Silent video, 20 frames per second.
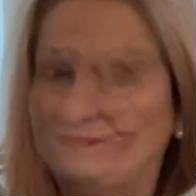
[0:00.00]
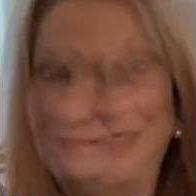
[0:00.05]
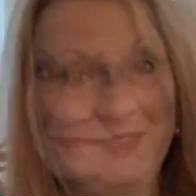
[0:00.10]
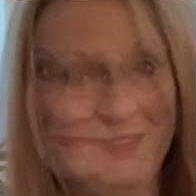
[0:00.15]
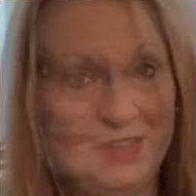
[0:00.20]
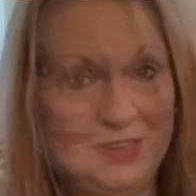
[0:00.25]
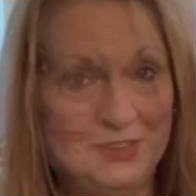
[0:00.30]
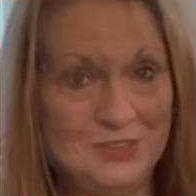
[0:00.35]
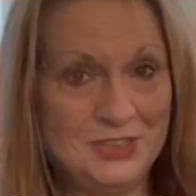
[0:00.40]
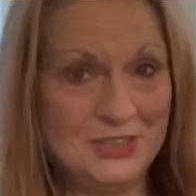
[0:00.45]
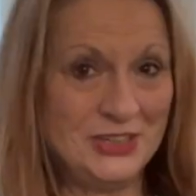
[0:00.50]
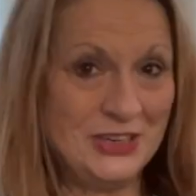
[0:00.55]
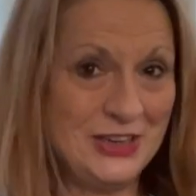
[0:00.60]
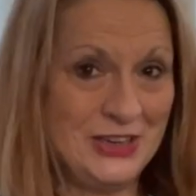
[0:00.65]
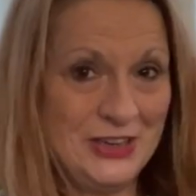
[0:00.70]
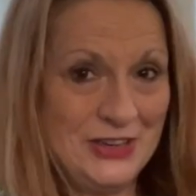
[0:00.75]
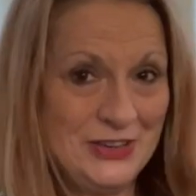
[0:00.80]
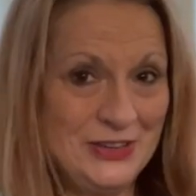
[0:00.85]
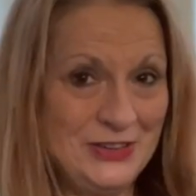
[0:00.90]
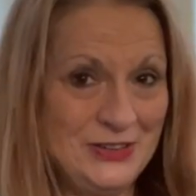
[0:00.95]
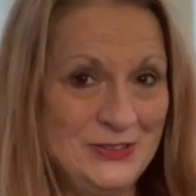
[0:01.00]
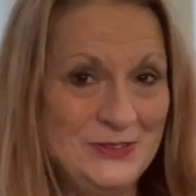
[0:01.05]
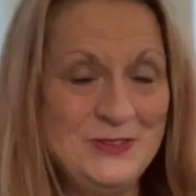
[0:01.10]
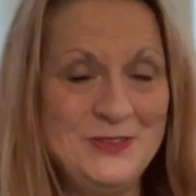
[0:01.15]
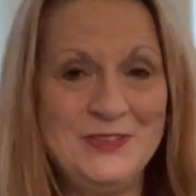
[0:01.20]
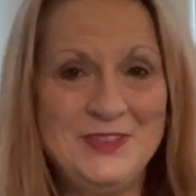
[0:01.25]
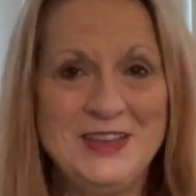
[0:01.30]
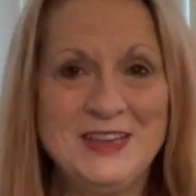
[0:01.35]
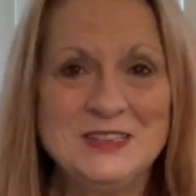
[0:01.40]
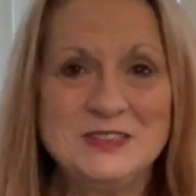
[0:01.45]
There you go.
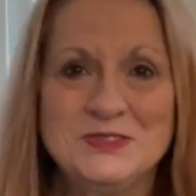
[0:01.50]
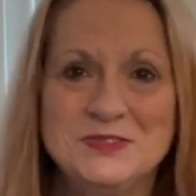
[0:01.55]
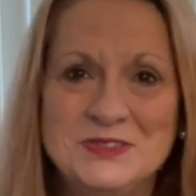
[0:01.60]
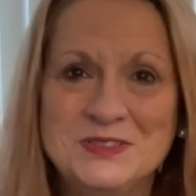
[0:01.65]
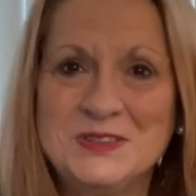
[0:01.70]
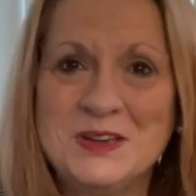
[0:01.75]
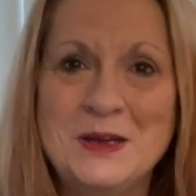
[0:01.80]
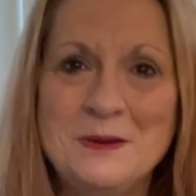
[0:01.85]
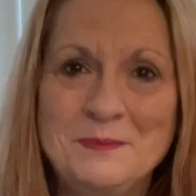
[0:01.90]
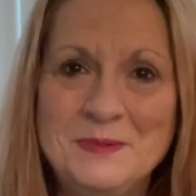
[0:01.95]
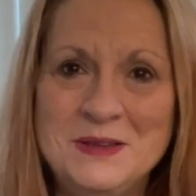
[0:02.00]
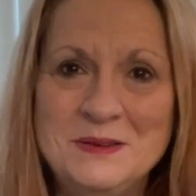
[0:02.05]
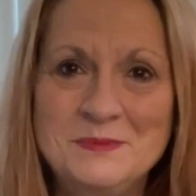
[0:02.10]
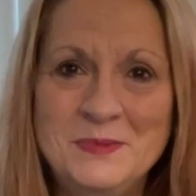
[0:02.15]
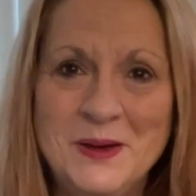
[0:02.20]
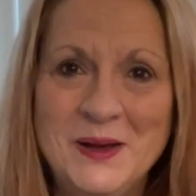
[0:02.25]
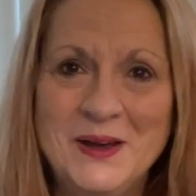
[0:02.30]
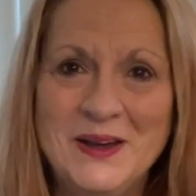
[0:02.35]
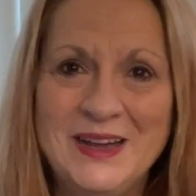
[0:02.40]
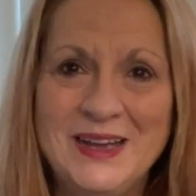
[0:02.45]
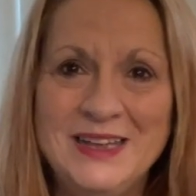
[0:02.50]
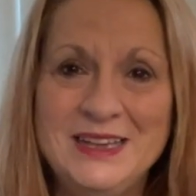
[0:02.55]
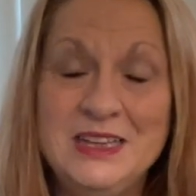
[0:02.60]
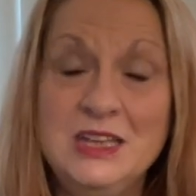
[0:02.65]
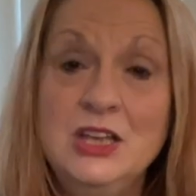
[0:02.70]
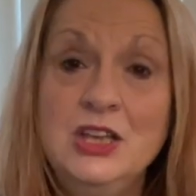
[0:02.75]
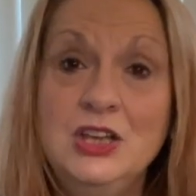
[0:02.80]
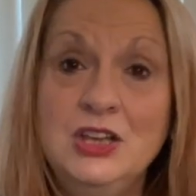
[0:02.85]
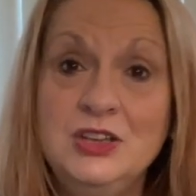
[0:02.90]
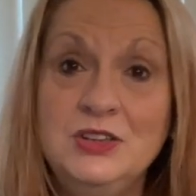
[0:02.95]
Thanks for stopping by.
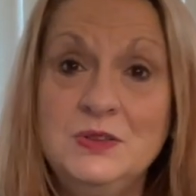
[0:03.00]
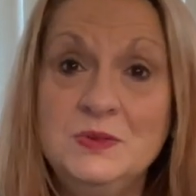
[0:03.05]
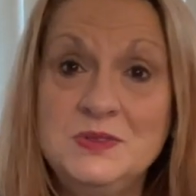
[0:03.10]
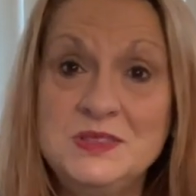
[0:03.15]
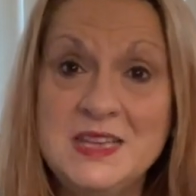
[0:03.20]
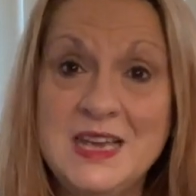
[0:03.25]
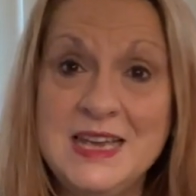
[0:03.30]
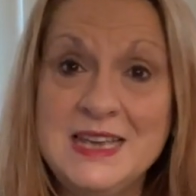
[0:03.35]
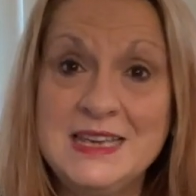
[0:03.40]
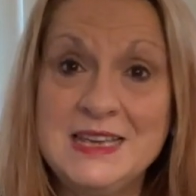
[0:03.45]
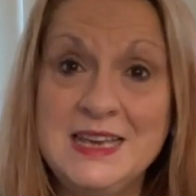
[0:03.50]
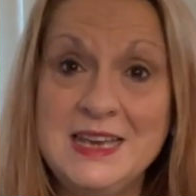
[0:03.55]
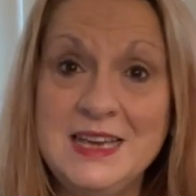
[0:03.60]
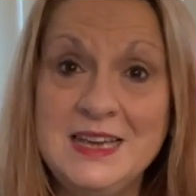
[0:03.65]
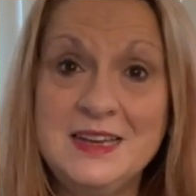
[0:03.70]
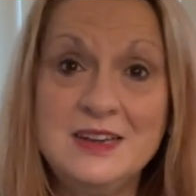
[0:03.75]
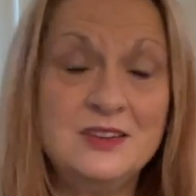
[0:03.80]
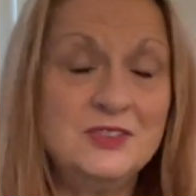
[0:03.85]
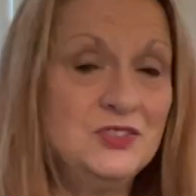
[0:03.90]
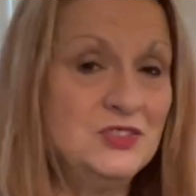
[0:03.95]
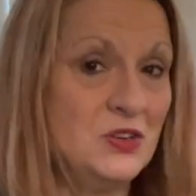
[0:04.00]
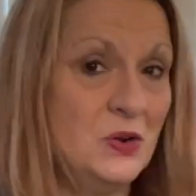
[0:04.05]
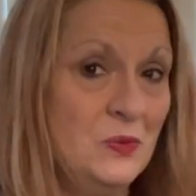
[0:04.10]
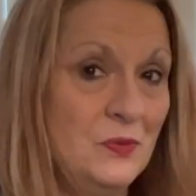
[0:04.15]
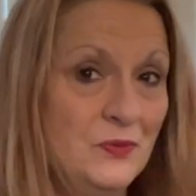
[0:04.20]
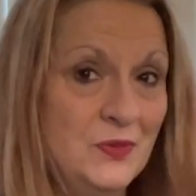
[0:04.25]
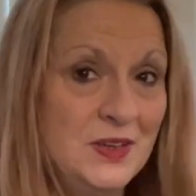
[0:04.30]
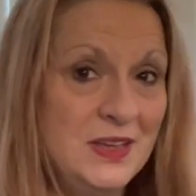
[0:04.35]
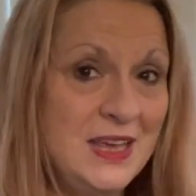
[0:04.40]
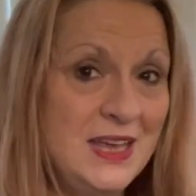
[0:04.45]
You take care. Don't
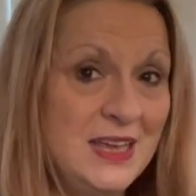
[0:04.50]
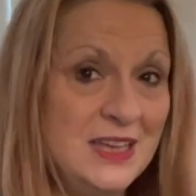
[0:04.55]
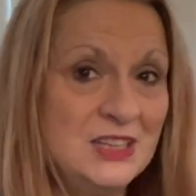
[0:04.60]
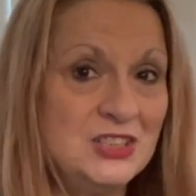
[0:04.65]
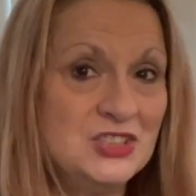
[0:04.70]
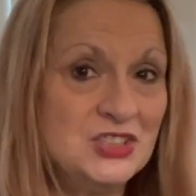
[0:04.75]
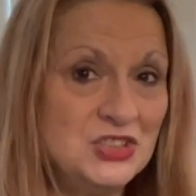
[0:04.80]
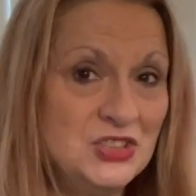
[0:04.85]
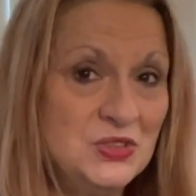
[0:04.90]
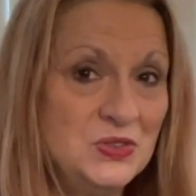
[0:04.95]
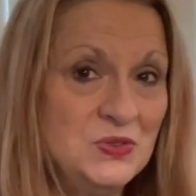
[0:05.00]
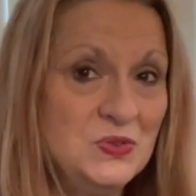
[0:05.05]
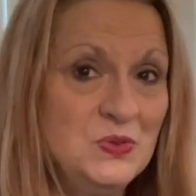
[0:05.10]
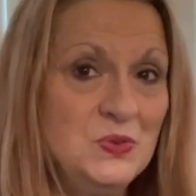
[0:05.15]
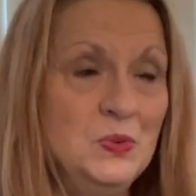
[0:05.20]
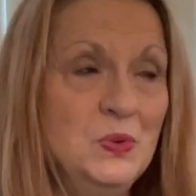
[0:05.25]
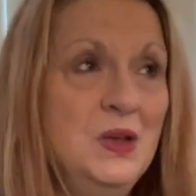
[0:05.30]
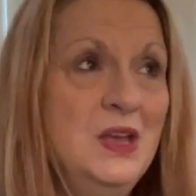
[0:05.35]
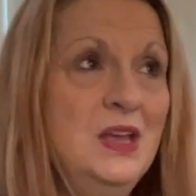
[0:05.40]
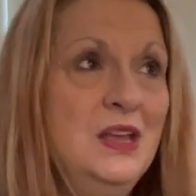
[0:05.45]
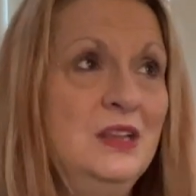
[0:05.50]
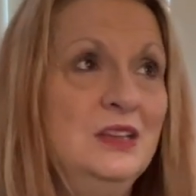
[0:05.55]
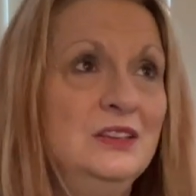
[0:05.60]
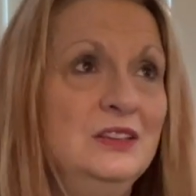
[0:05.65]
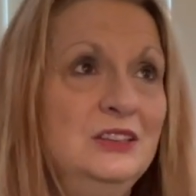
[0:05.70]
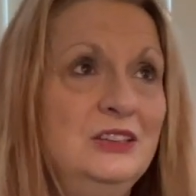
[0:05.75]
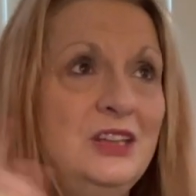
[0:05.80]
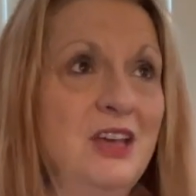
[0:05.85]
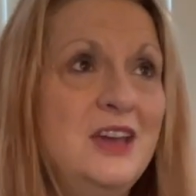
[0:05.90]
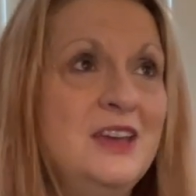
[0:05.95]
forget to
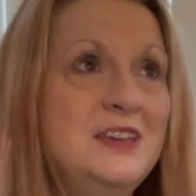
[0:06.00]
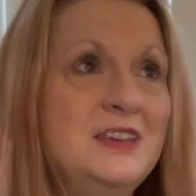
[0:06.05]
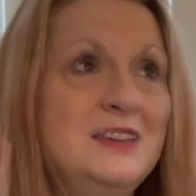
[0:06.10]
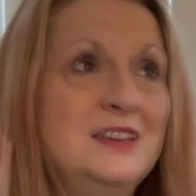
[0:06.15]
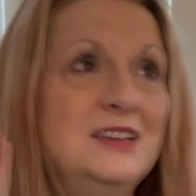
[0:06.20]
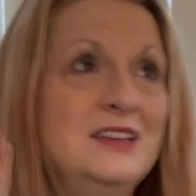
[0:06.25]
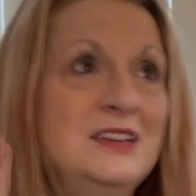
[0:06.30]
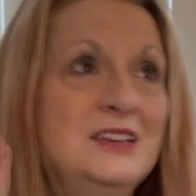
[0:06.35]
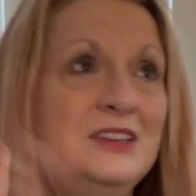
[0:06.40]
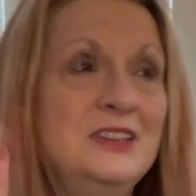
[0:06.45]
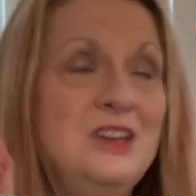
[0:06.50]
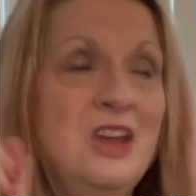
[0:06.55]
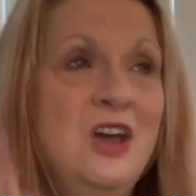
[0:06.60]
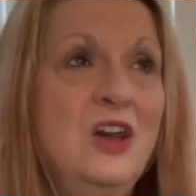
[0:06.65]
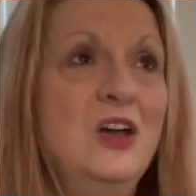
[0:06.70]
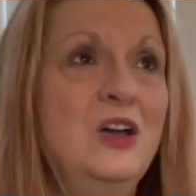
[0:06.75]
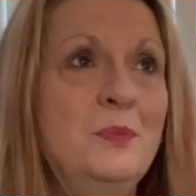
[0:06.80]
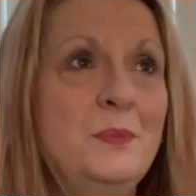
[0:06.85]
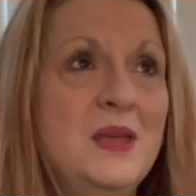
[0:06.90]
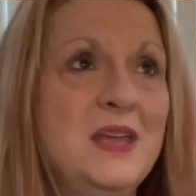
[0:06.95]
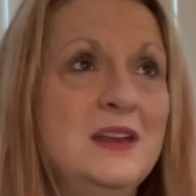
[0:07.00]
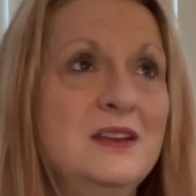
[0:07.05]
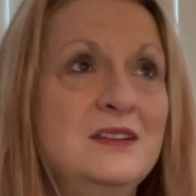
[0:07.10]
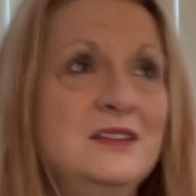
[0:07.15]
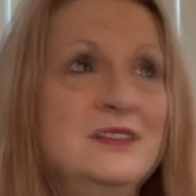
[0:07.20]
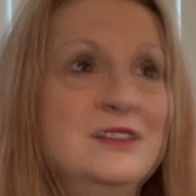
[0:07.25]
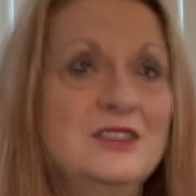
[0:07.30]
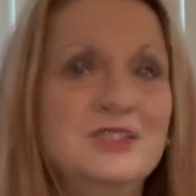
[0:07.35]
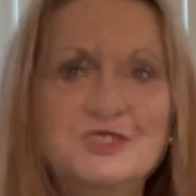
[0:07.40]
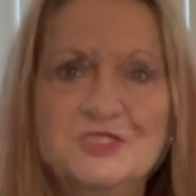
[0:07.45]
like, comment,
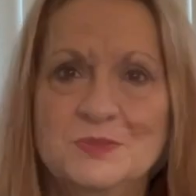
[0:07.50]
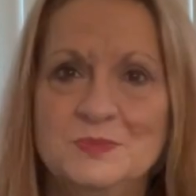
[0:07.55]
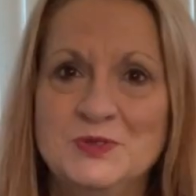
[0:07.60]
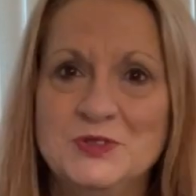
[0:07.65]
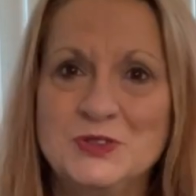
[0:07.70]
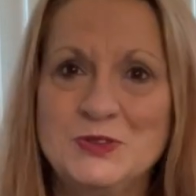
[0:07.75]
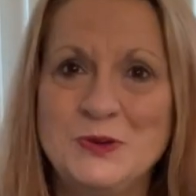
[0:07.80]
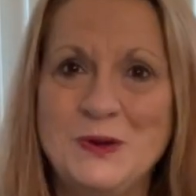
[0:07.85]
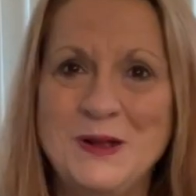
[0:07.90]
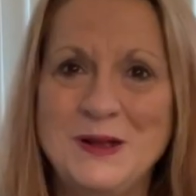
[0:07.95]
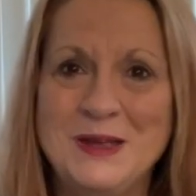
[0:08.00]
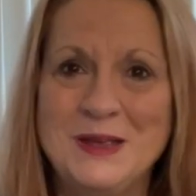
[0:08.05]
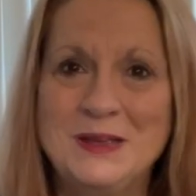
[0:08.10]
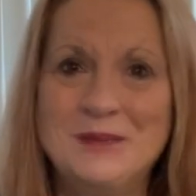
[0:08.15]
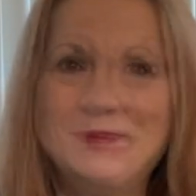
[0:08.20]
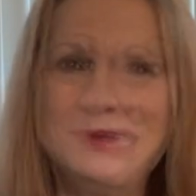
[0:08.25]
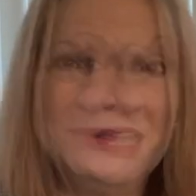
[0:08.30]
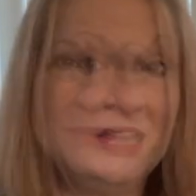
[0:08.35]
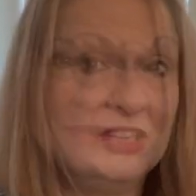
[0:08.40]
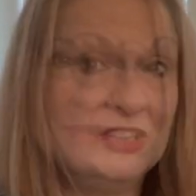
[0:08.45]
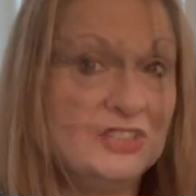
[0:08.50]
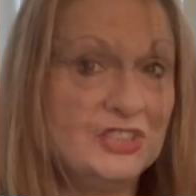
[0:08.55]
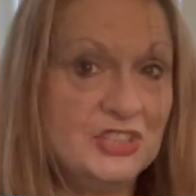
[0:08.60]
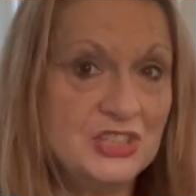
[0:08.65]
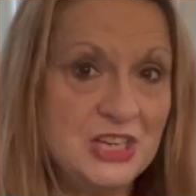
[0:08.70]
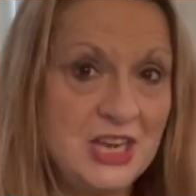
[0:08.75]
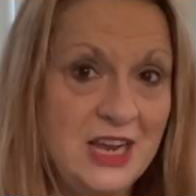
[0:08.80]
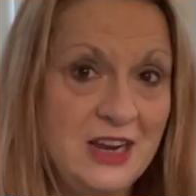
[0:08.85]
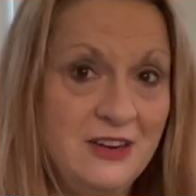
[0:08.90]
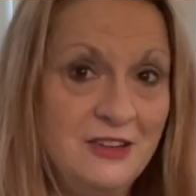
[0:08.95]
subscribe, and
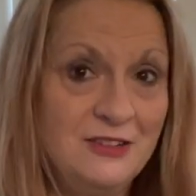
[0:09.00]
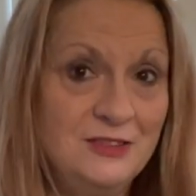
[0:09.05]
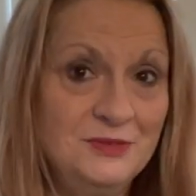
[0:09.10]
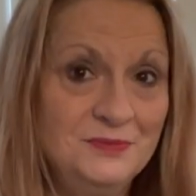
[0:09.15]
share.